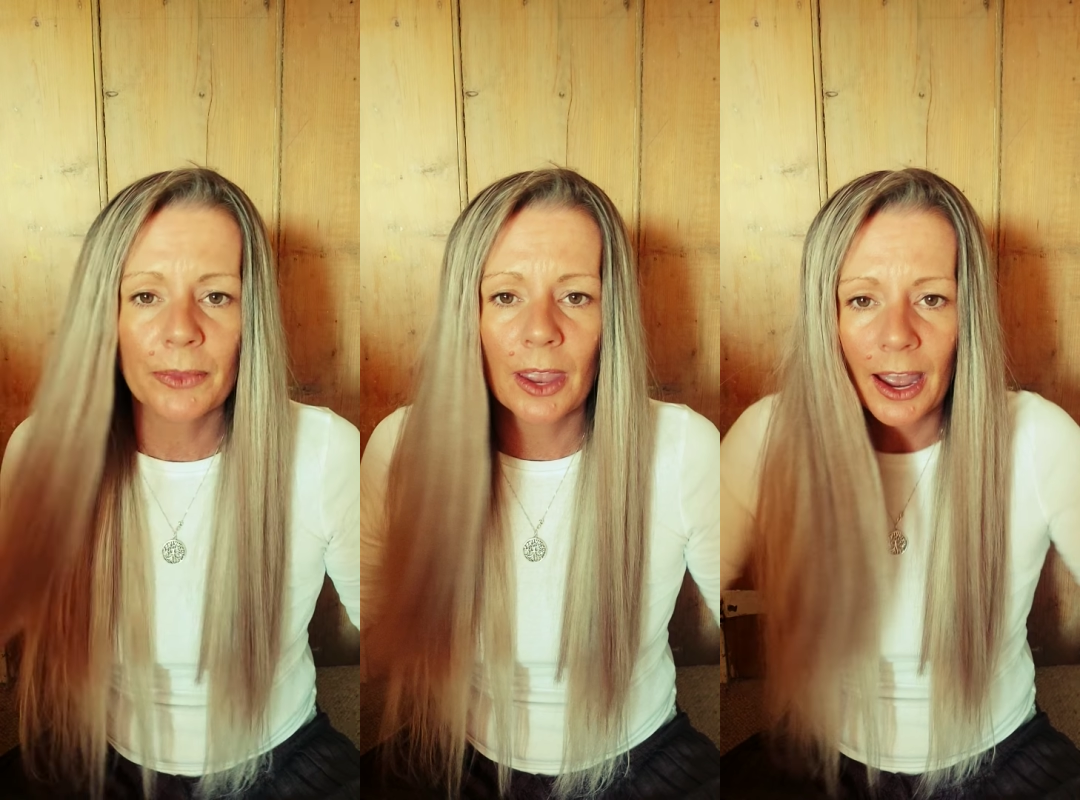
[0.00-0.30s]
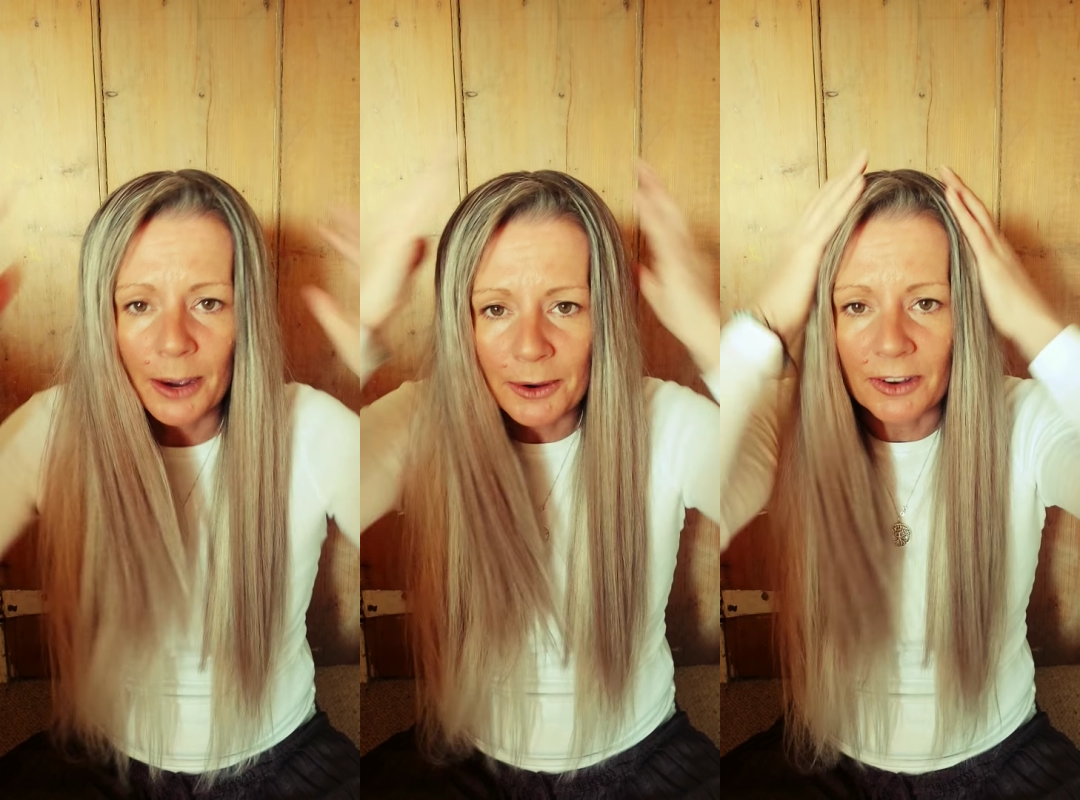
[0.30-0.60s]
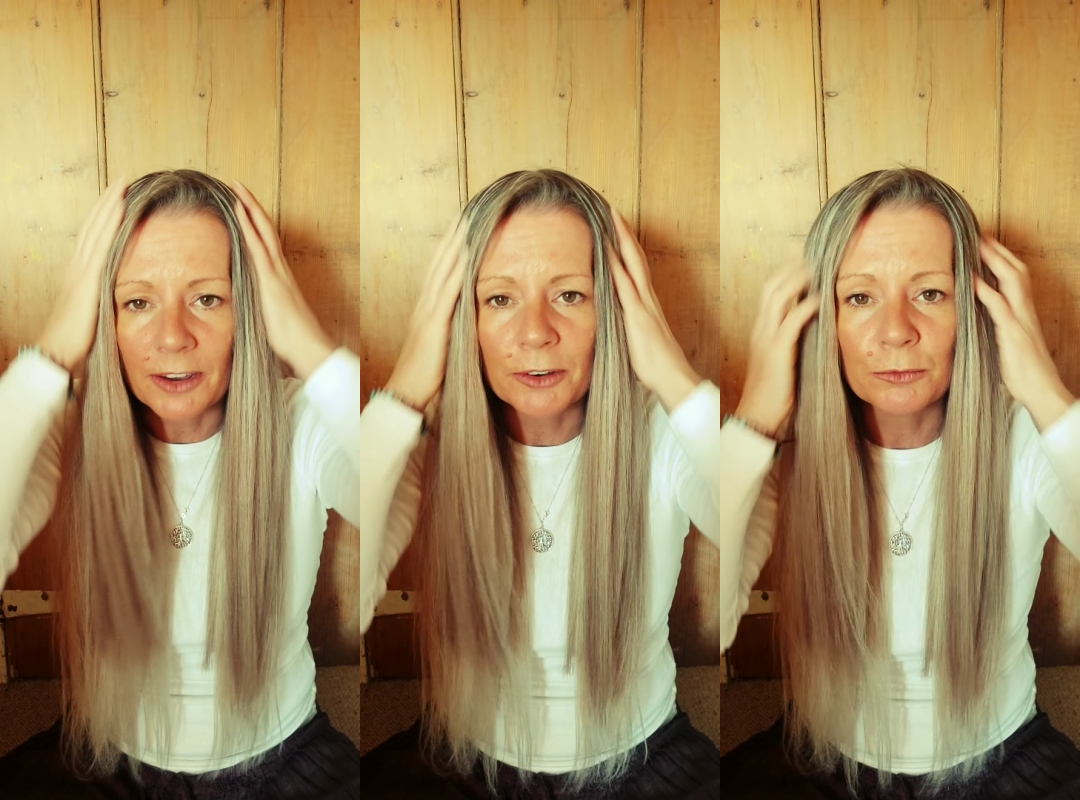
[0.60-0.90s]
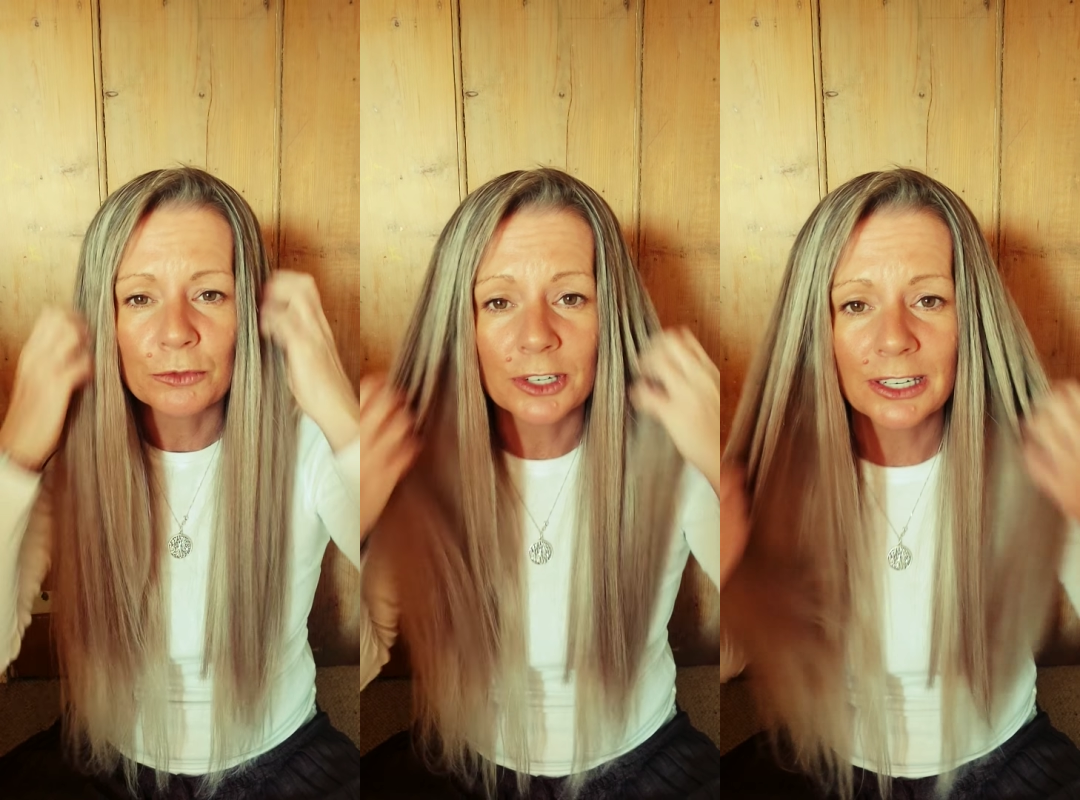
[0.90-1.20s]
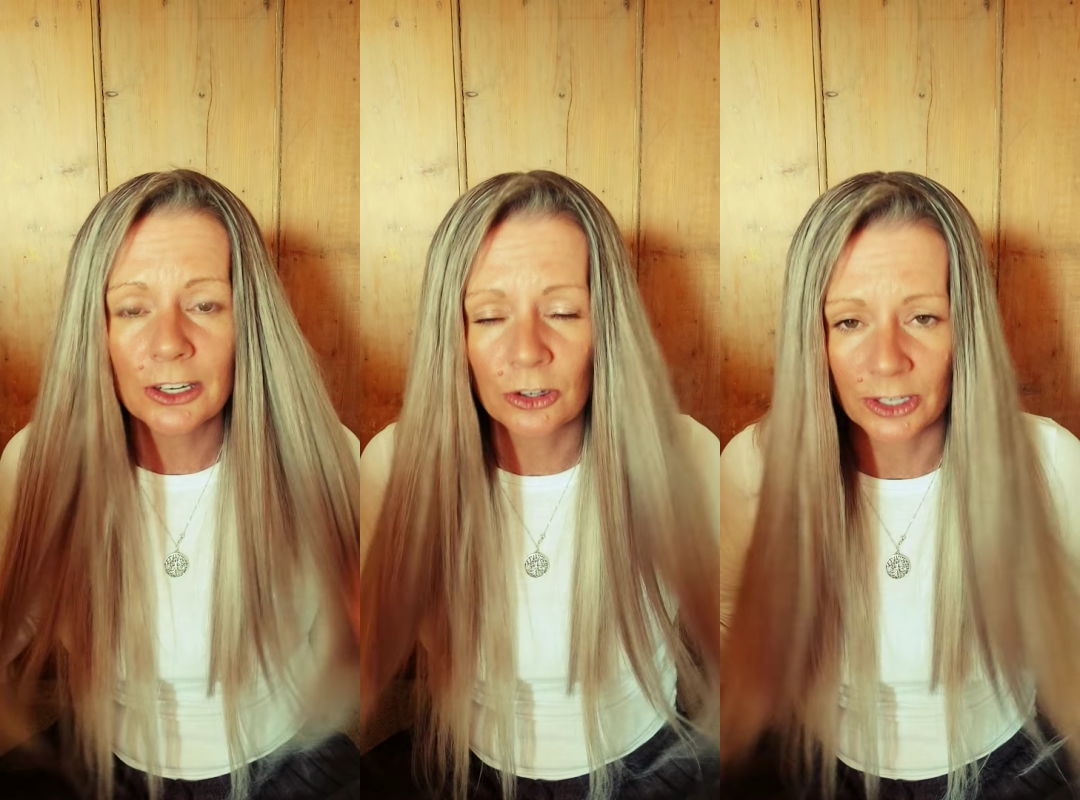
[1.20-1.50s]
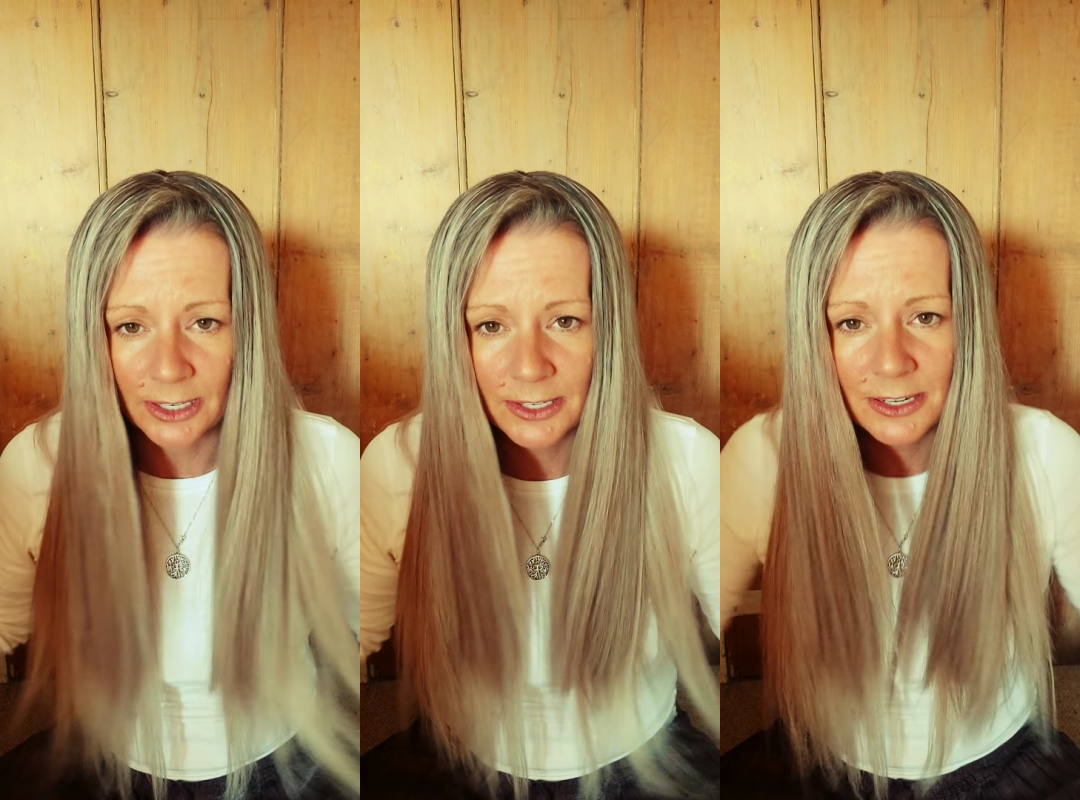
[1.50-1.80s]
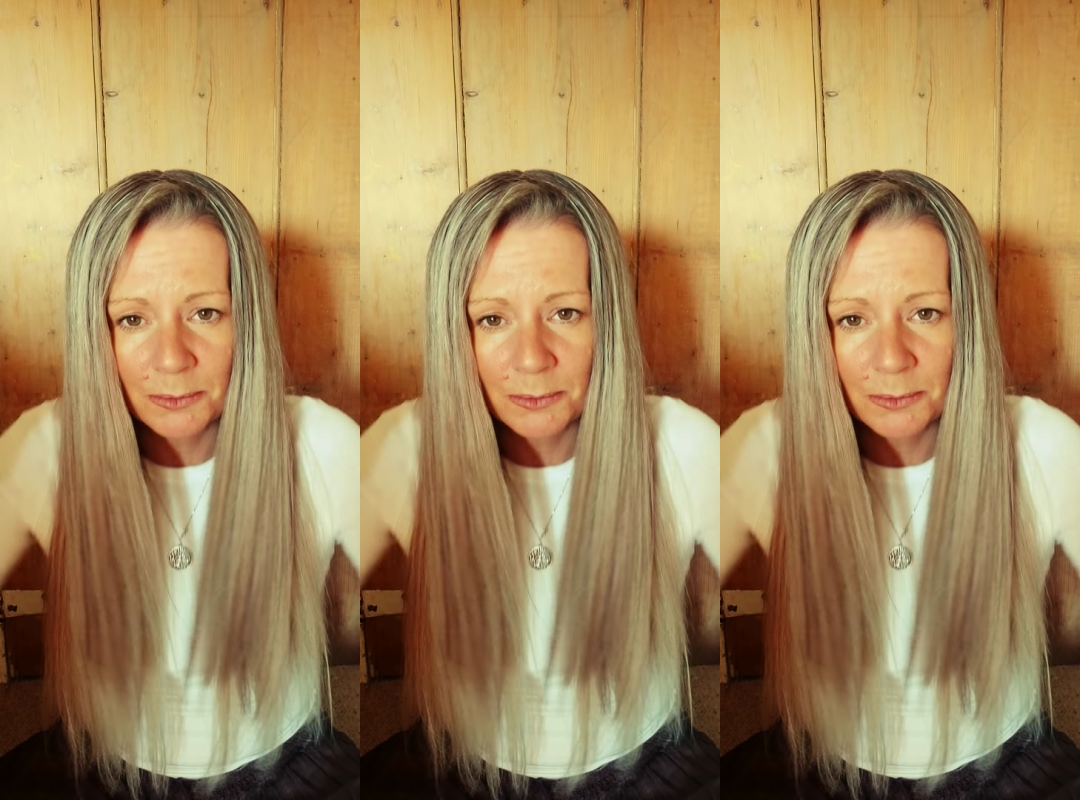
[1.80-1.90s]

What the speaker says: However, if I'm really honest,